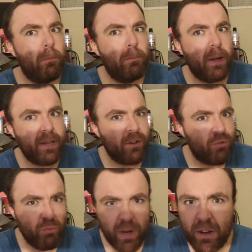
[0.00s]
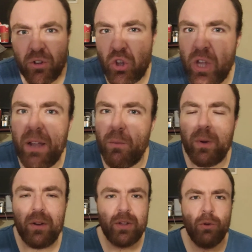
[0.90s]
But there's weird shit
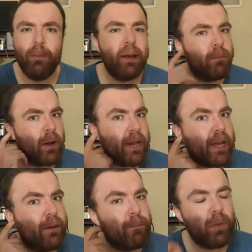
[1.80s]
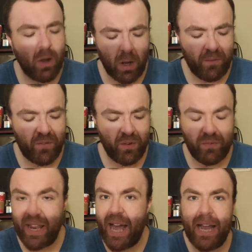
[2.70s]
where you make money off
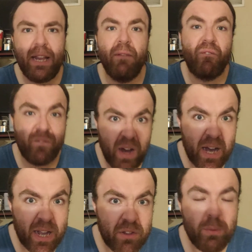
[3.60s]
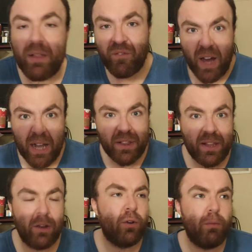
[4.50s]
of that and Fox with the Fox
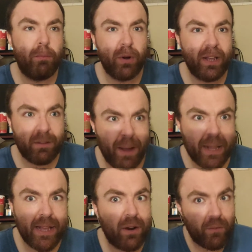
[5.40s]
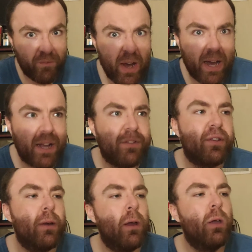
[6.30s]
deal putting SmackDown on
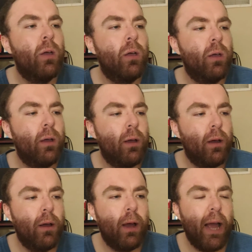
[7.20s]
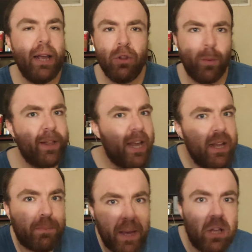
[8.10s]
Fox. And USA
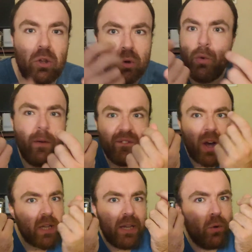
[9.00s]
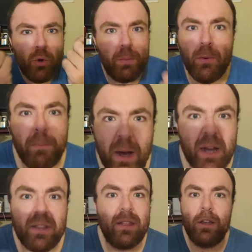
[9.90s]
is paying you fucking ubu
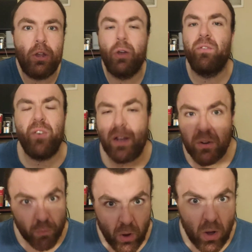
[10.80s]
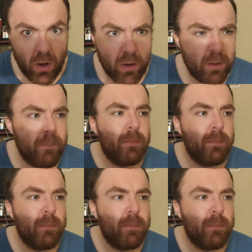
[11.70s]
bucks to show fucking Raw.